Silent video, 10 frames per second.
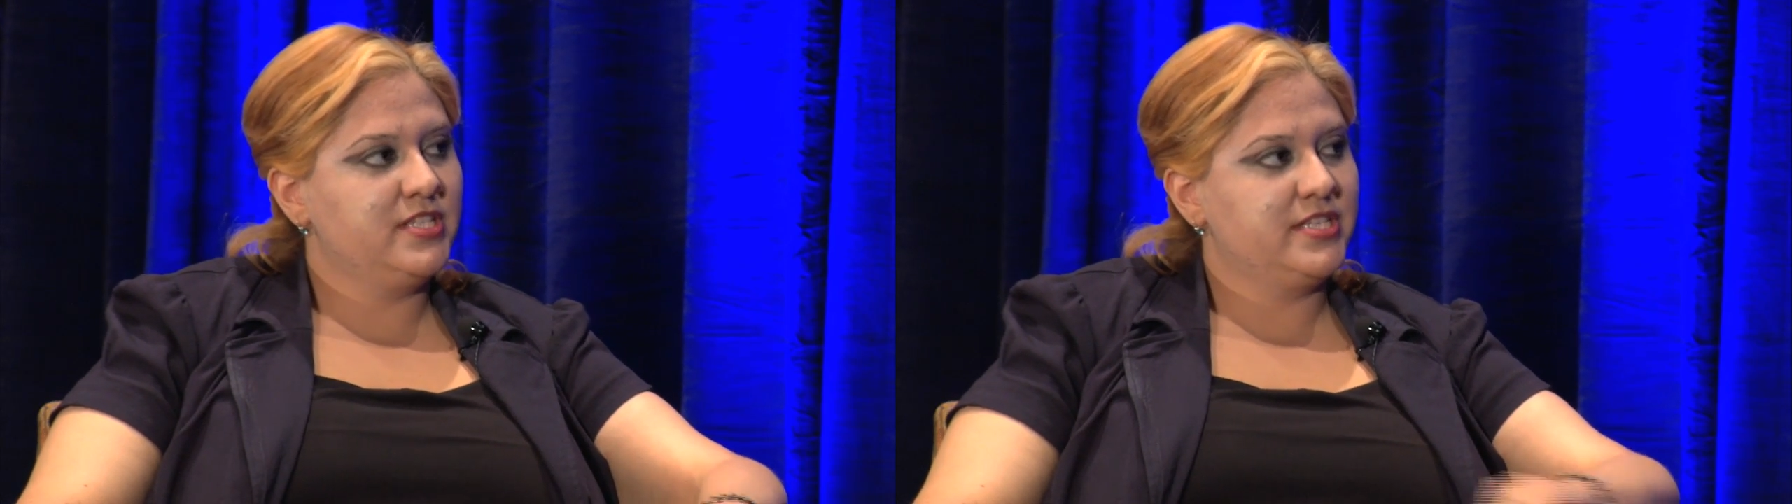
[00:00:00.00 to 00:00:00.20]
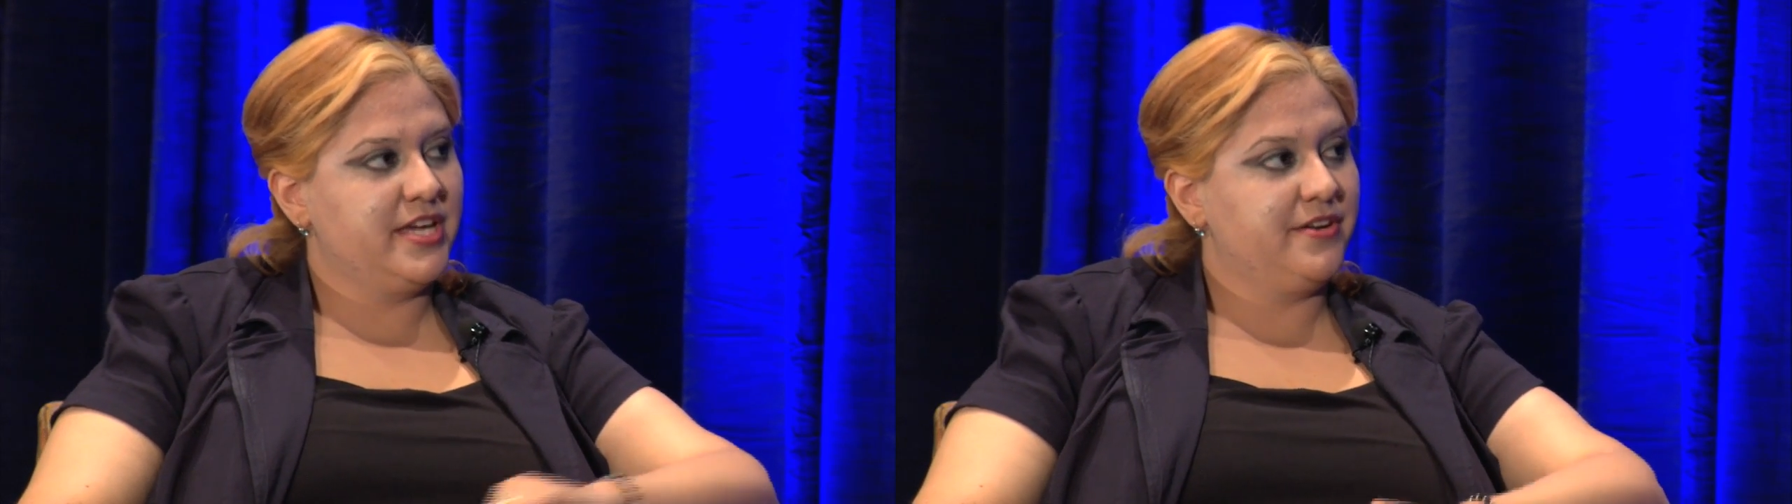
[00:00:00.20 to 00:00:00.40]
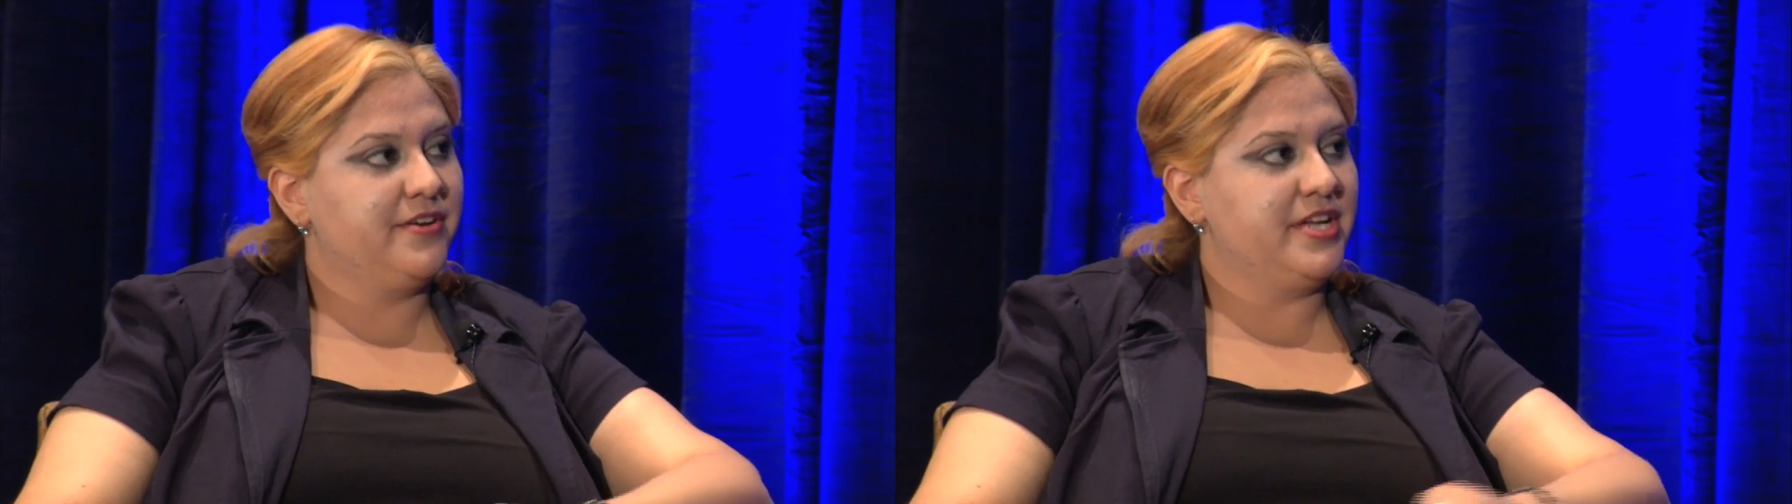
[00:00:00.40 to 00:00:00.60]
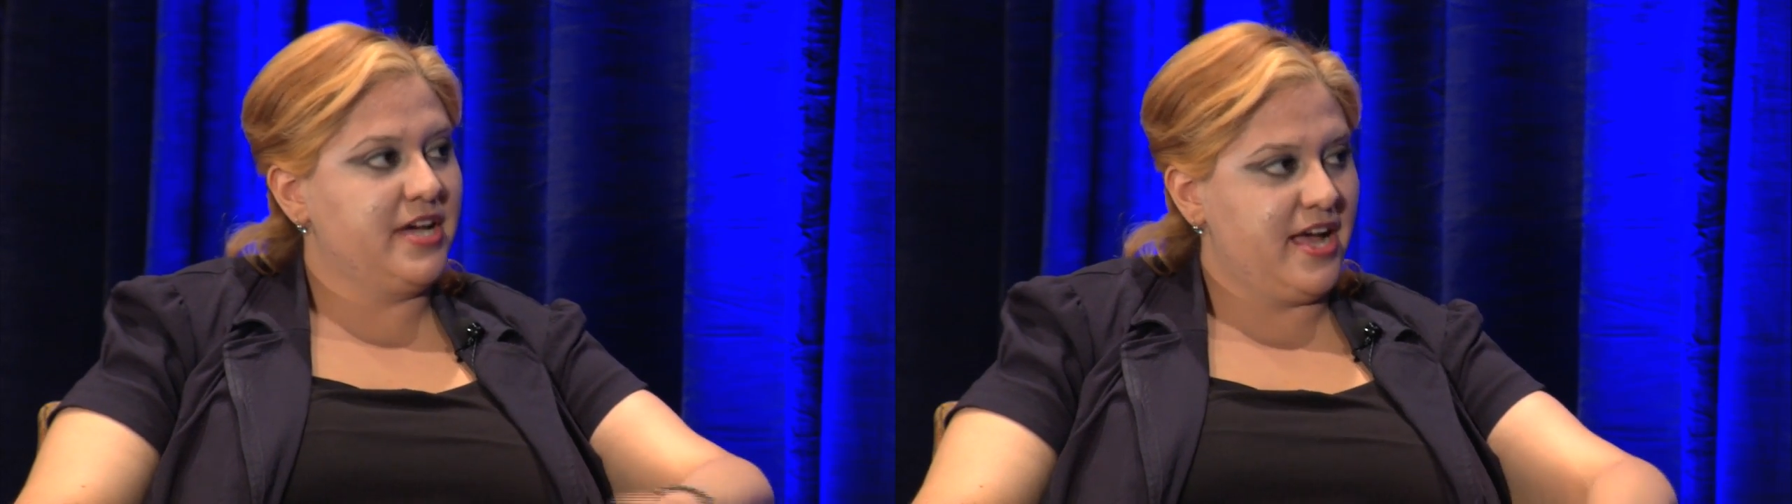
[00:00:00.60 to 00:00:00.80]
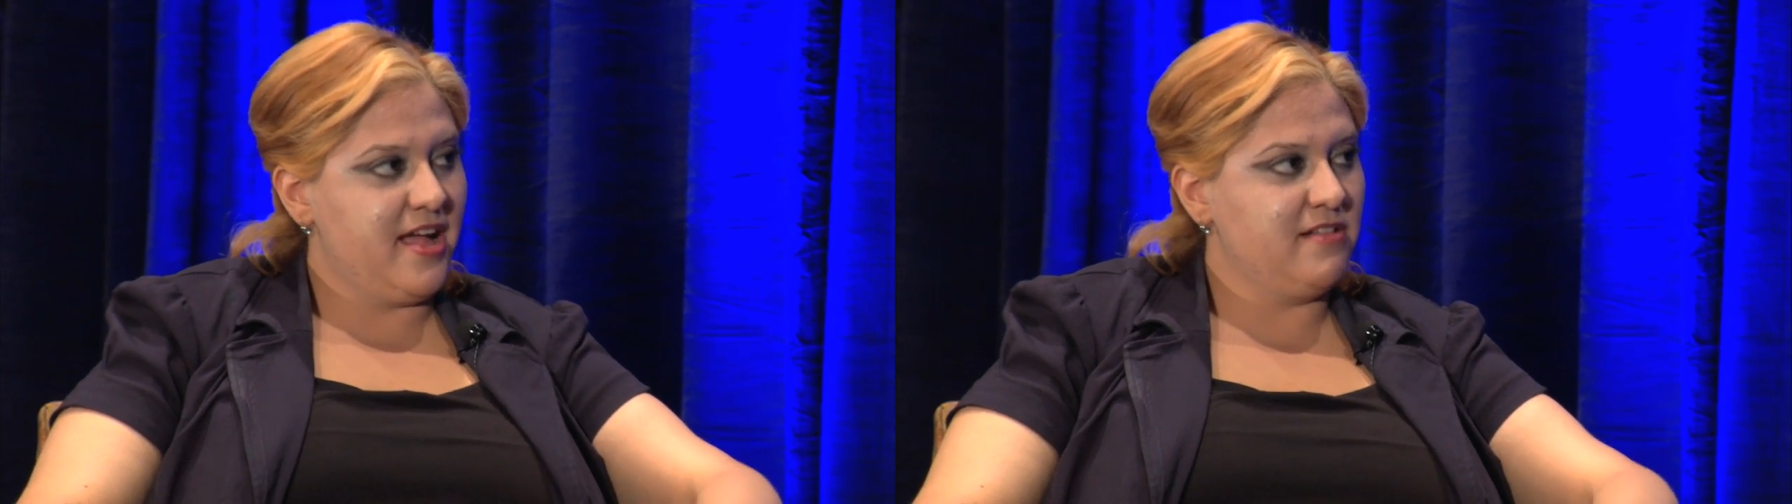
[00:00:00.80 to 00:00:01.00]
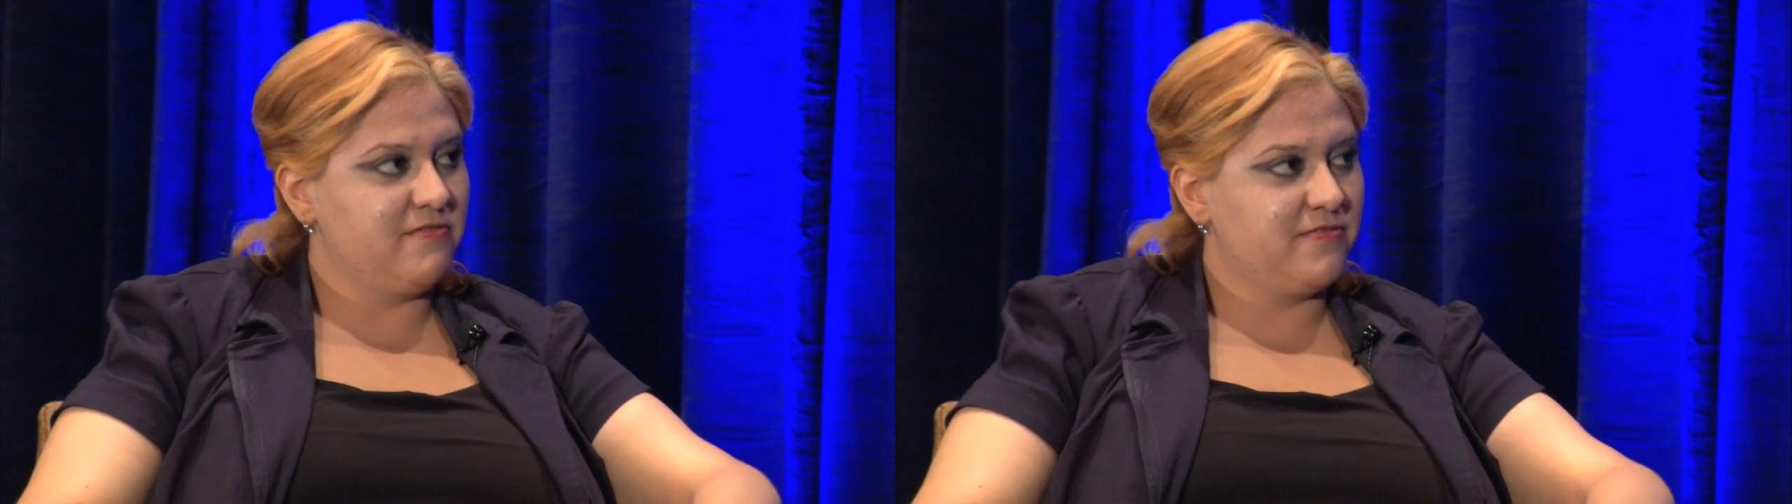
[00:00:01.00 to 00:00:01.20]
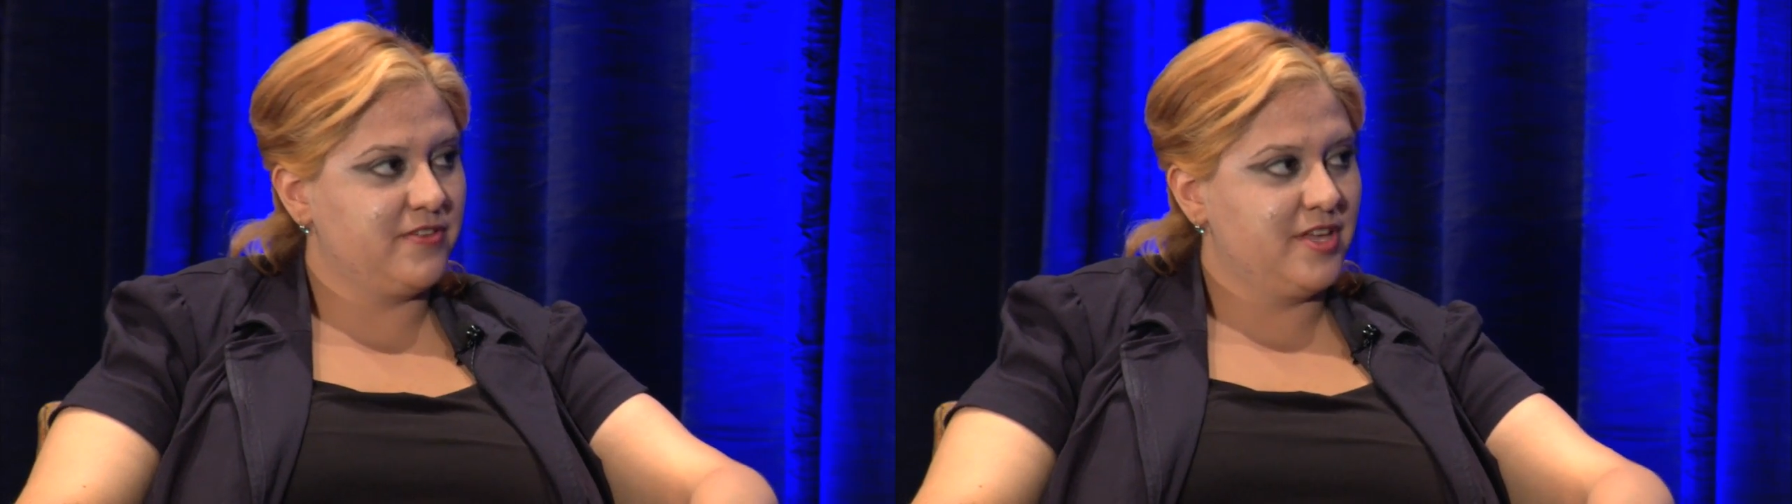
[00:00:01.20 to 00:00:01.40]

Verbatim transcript: fixator in half.